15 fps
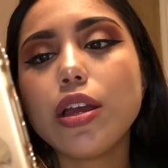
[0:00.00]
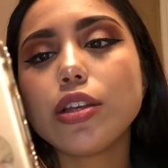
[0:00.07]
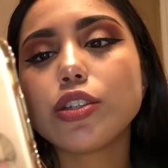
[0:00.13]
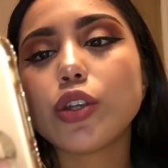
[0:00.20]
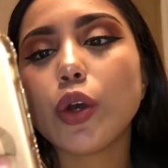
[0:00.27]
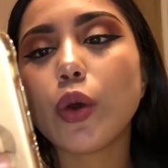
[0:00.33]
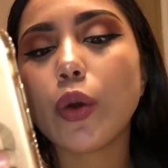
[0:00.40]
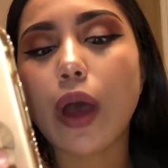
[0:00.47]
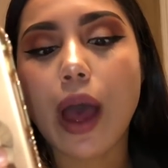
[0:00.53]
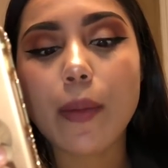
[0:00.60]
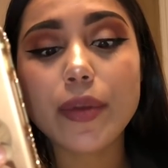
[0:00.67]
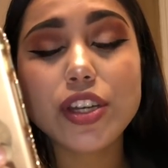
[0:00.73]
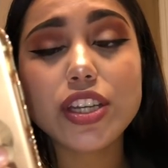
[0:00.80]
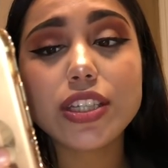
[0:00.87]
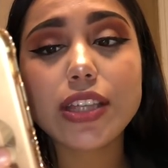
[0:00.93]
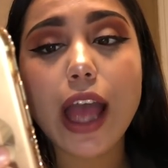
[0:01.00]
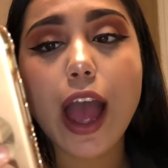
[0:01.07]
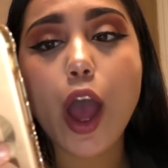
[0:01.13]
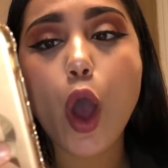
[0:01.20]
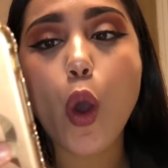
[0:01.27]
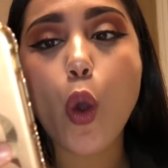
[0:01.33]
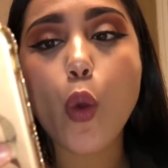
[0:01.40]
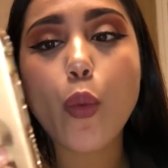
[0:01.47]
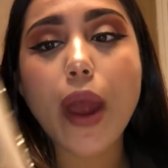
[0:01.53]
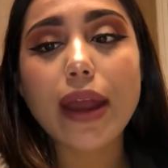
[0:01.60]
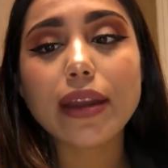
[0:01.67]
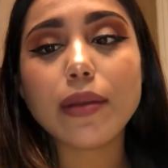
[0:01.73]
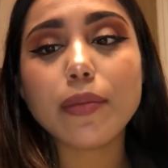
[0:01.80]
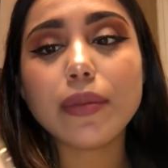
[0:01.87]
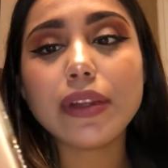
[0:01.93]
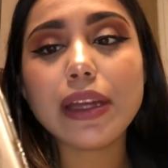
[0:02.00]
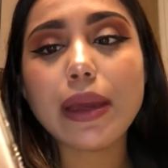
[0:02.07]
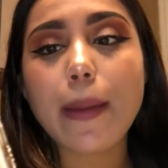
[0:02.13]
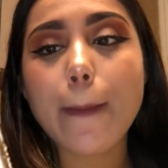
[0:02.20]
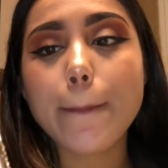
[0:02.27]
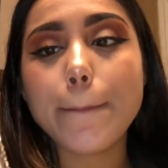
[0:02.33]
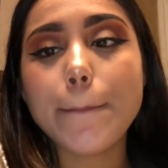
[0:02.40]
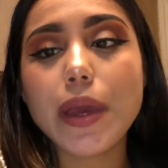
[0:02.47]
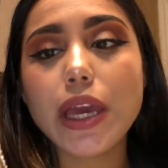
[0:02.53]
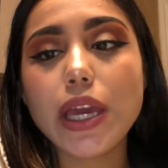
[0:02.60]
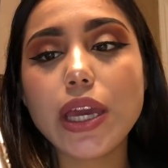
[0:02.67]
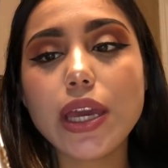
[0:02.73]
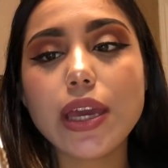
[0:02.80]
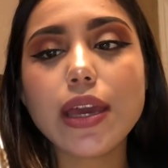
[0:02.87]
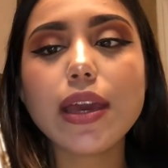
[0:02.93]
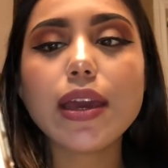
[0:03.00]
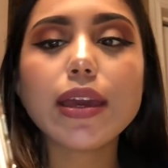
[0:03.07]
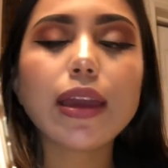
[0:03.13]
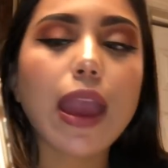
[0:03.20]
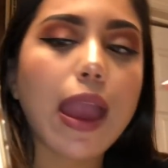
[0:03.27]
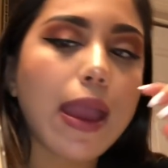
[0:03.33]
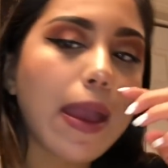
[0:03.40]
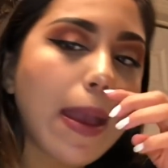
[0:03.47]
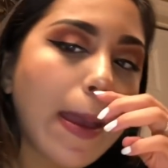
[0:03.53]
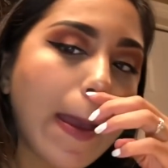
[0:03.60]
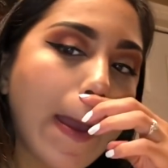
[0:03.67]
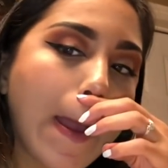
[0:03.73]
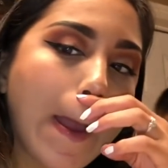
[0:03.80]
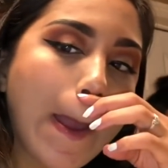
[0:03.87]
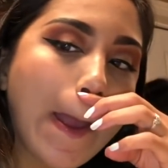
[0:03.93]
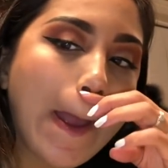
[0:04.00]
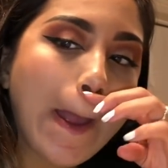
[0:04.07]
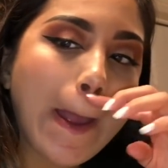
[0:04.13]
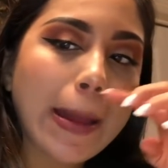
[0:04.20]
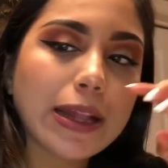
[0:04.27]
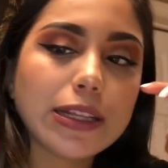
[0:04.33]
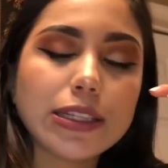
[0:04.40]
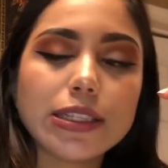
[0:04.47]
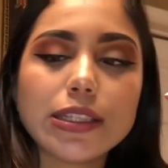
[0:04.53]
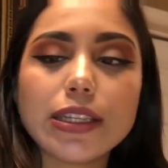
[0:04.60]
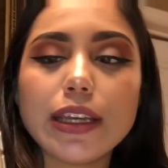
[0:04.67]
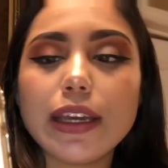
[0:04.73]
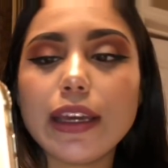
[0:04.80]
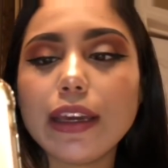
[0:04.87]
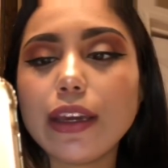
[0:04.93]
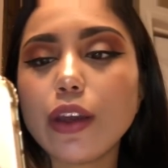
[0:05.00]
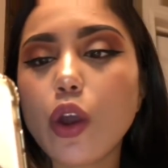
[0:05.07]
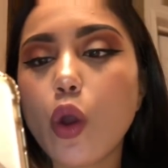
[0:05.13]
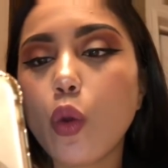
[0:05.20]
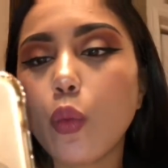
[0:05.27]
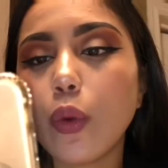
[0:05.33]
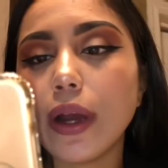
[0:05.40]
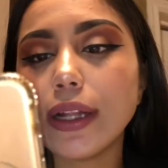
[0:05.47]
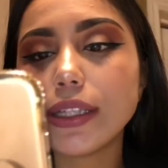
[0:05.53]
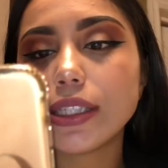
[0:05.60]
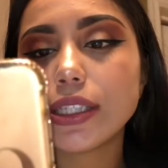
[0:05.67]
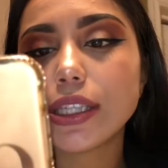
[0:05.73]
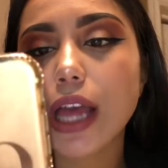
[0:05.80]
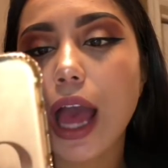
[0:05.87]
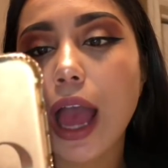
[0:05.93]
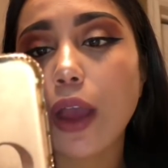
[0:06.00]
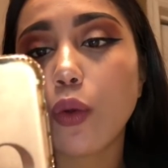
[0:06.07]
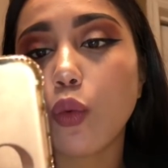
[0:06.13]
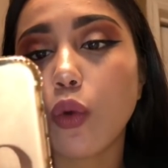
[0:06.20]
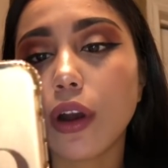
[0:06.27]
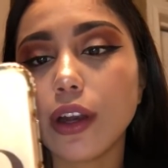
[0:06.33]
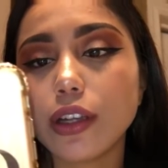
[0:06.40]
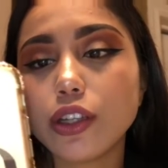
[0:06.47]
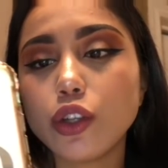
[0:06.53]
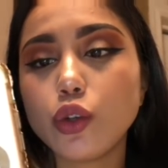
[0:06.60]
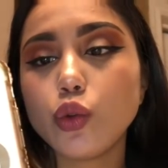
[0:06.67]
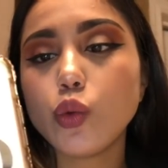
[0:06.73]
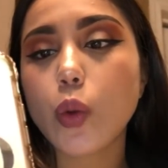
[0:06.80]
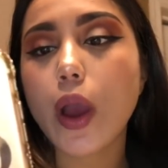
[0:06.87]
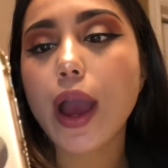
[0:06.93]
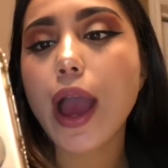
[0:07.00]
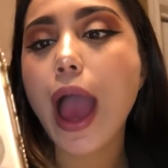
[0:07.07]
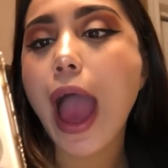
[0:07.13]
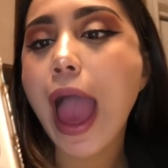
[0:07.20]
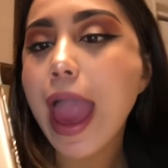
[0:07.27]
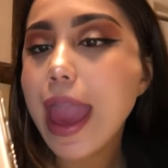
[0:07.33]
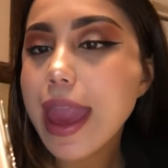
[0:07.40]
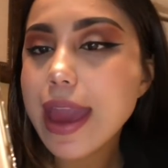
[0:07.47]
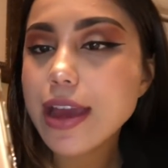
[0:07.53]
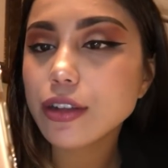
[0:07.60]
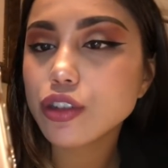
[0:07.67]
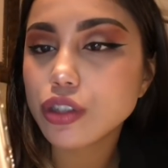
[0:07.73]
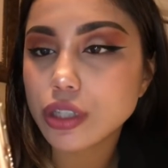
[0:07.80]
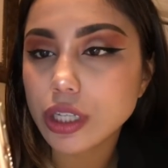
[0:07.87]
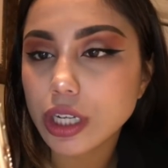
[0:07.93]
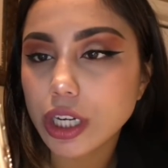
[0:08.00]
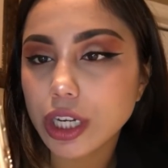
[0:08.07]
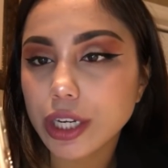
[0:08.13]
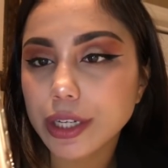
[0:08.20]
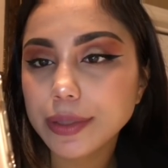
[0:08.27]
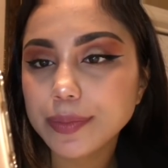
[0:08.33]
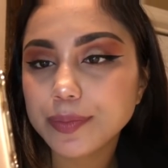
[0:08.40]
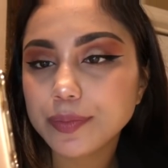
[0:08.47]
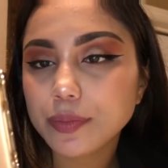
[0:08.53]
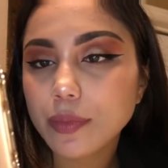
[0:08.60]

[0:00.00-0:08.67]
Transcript: So I'm gonna just randomly pick and see what I want to answer.